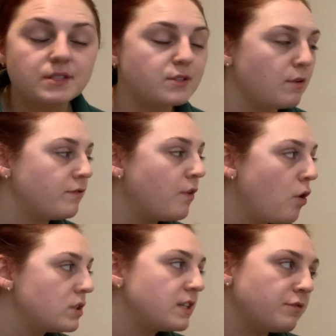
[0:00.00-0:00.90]
So
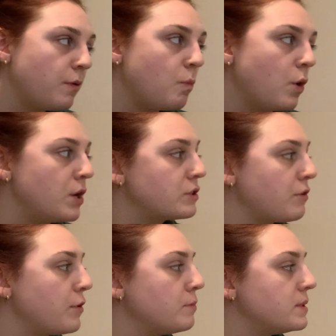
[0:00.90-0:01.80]
4 different word
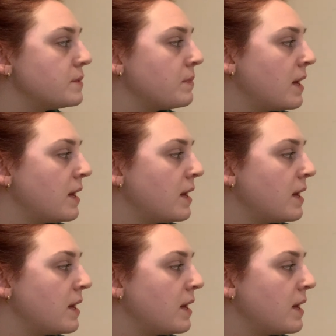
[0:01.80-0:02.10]
groups.